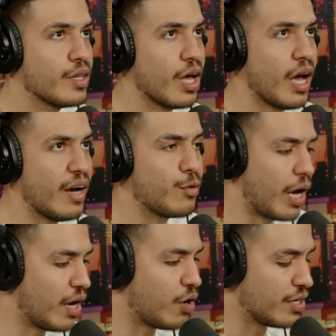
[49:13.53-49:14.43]
No, I
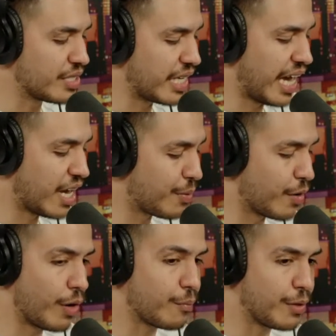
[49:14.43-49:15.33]
honestly hate being
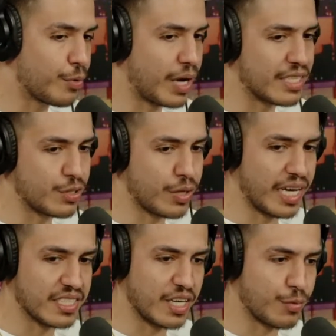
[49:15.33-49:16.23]
around people, guys, who
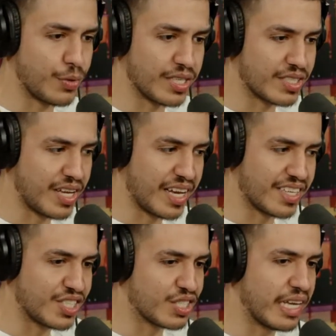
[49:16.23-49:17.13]
can't take risks. Like,
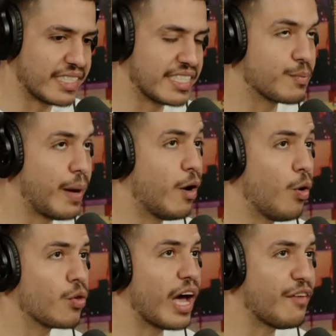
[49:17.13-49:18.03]
it's just like, since my
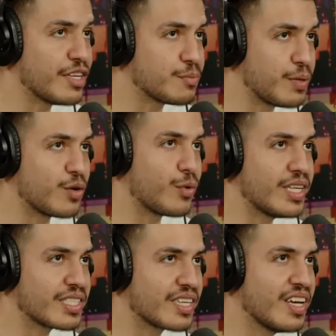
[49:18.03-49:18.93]
whole life has been a
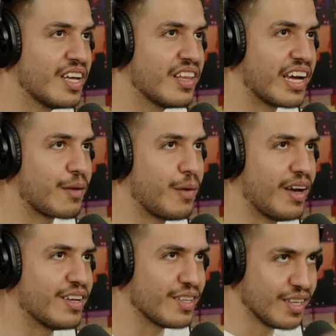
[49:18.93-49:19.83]
risk. Like,
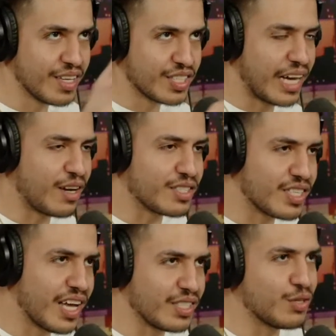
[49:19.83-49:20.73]
my shout out to
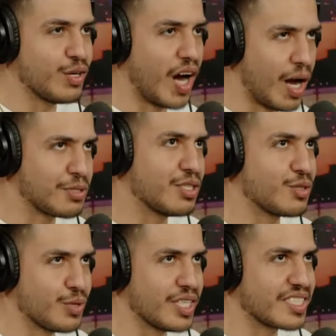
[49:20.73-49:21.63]
not doing
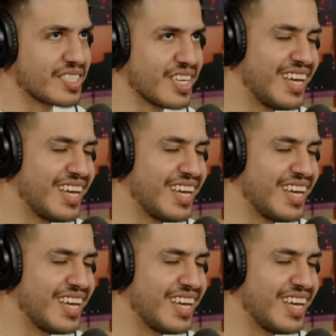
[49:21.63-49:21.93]
options risks,